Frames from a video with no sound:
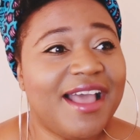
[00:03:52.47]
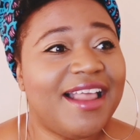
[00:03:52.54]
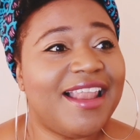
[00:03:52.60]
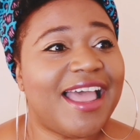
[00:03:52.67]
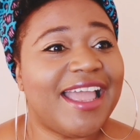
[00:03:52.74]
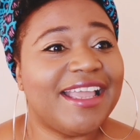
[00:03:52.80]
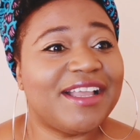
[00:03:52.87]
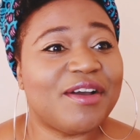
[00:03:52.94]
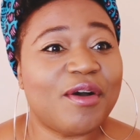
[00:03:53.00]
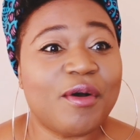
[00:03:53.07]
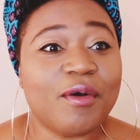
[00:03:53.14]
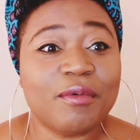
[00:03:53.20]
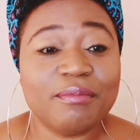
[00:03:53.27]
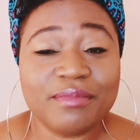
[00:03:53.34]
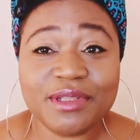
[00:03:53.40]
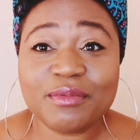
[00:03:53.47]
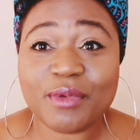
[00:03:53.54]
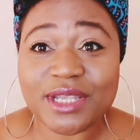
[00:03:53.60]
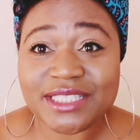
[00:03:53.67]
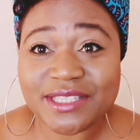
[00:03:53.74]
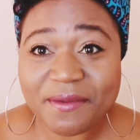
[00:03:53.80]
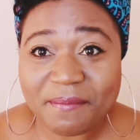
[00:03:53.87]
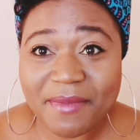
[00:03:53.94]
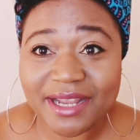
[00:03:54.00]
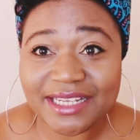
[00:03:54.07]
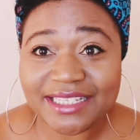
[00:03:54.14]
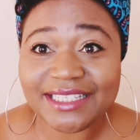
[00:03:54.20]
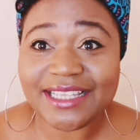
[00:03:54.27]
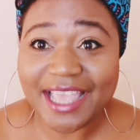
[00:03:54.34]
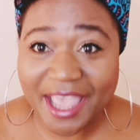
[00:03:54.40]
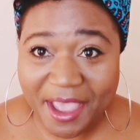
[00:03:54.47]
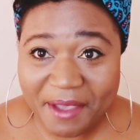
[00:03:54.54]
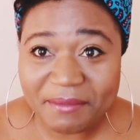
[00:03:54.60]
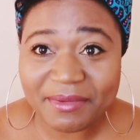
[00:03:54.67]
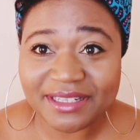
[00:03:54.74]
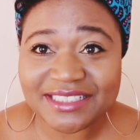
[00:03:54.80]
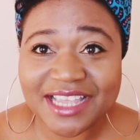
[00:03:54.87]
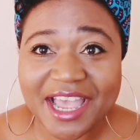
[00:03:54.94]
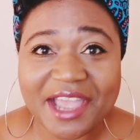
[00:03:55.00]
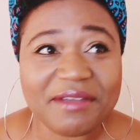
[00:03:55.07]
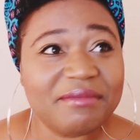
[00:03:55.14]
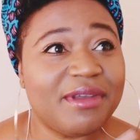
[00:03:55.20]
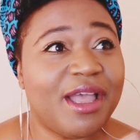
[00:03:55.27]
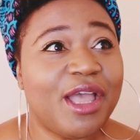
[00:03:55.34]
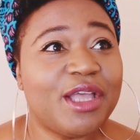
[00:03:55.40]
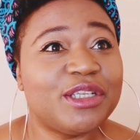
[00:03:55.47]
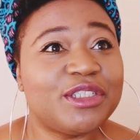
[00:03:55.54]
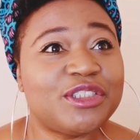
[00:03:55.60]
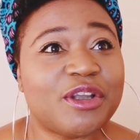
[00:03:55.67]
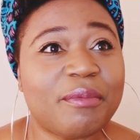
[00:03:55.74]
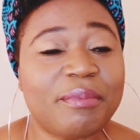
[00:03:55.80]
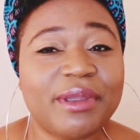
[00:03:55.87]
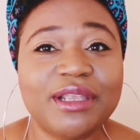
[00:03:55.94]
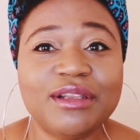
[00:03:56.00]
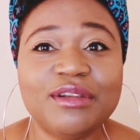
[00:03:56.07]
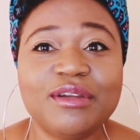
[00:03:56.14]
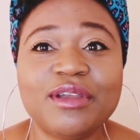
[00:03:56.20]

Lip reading: been wasting money and my time shopping,